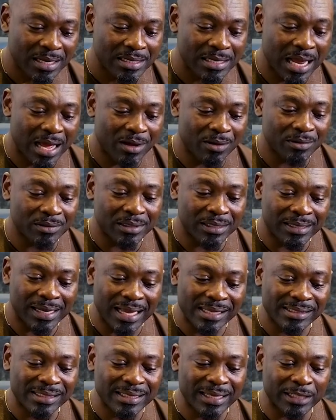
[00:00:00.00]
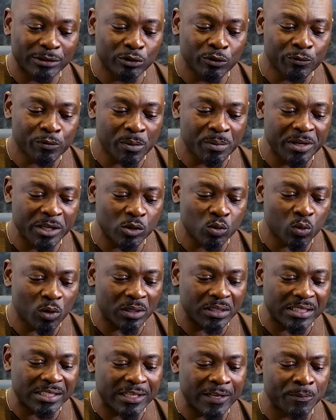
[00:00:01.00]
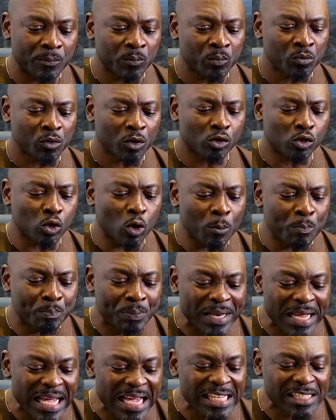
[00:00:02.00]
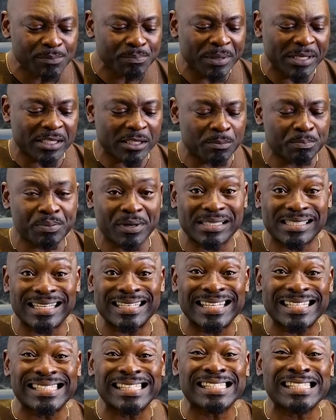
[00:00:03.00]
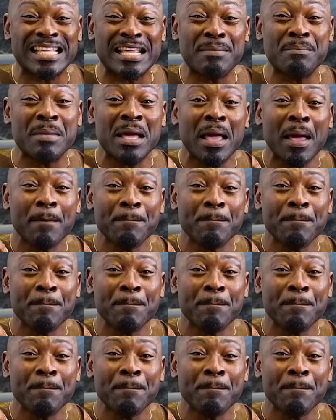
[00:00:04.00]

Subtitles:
Now, the last thing I took from his word, he said, so please, Mr. President, this is him